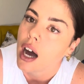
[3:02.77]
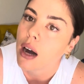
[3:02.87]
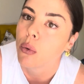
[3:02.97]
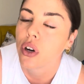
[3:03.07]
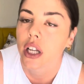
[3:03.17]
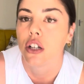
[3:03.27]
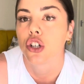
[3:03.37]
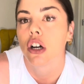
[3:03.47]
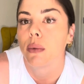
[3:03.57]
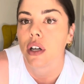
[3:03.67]
I wore it in
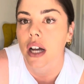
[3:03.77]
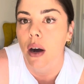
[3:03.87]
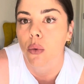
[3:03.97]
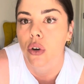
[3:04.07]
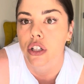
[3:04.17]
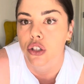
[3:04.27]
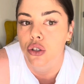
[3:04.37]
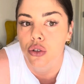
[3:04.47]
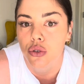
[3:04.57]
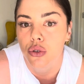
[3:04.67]
Joburg. I wore it
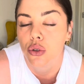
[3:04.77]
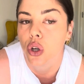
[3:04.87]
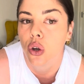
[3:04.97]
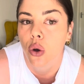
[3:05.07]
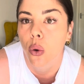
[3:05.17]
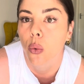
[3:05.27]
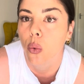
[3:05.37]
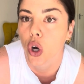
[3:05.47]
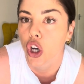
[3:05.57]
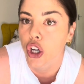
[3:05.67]
to
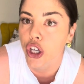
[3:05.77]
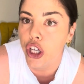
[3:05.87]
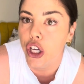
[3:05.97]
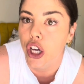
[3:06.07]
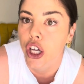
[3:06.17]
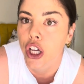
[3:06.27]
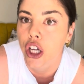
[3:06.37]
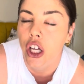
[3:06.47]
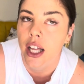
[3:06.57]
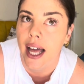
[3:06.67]
work.
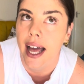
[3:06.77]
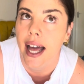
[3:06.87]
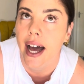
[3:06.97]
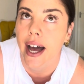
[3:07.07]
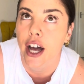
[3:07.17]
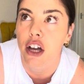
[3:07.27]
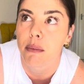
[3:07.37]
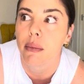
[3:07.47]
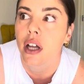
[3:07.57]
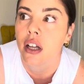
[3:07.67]

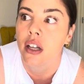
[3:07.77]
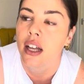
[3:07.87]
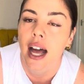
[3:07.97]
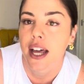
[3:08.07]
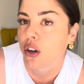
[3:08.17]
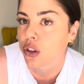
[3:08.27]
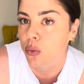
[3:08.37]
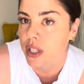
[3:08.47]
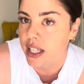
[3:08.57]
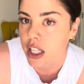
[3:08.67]
And on the
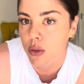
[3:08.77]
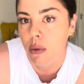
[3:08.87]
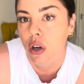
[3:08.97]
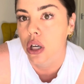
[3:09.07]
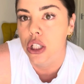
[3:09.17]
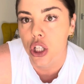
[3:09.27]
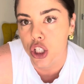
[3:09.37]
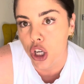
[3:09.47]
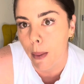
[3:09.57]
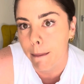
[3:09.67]
weekends when we go to the
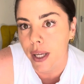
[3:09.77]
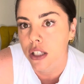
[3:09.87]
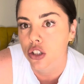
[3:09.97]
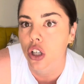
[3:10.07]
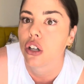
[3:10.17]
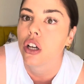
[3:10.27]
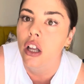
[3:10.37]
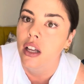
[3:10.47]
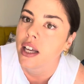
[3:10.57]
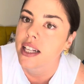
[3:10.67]
shop. So
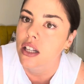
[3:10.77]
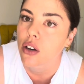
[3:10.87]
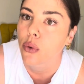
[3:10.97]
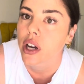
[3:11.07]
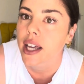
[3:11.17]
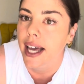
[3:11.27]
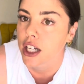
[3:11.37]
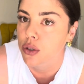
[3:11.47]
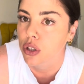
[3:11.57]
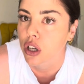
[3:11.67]
instead of wearing
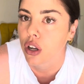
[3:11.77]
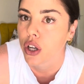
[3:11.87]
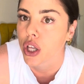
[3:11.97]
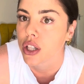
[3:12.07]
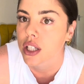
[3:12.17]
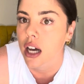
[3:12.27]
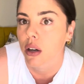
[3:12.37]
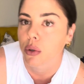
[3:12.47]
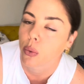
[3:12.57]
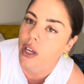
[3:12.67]
casual clothes, I
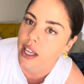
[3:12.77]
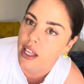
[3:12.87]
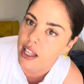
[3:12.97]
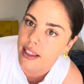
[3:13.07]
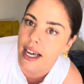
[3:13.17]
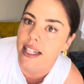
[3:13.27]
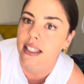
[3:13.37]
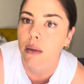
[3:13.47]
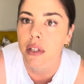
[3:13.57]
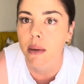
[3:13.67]
would wear that.
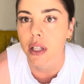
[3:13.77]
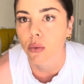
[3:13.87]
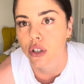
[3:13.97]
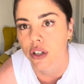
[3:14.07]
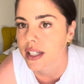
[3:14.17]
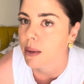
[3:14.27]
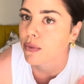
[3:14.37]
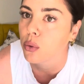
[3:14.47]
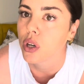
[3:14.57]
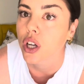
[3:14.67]
Sometimes I would dress up
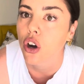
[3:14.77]
for work.